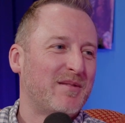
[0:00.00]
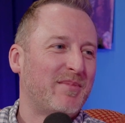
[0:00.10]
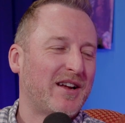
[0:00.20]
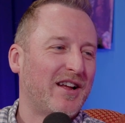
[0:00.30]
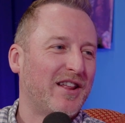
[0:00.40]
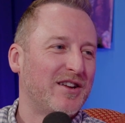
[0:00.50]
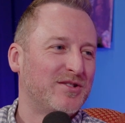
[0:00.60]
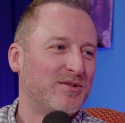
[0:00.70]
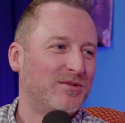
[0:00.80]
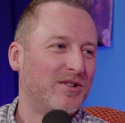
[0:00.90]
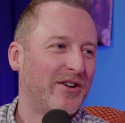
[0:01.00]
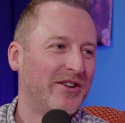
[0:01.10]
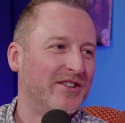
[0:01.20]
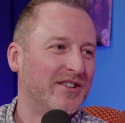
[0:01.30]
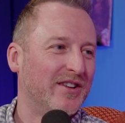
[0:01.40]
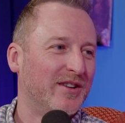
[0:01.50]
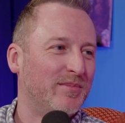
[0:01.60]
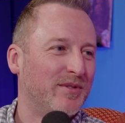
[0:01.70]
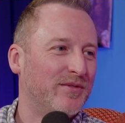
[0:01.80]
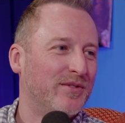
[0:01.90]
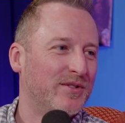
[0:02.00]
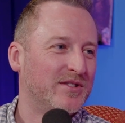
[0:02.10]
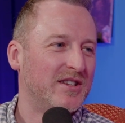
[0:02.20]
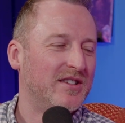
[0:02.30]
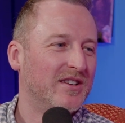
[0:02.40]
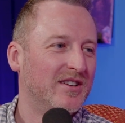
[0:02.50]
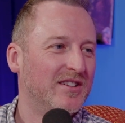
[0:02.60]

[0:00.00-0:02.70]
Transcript: a big electrical current that they put through its head.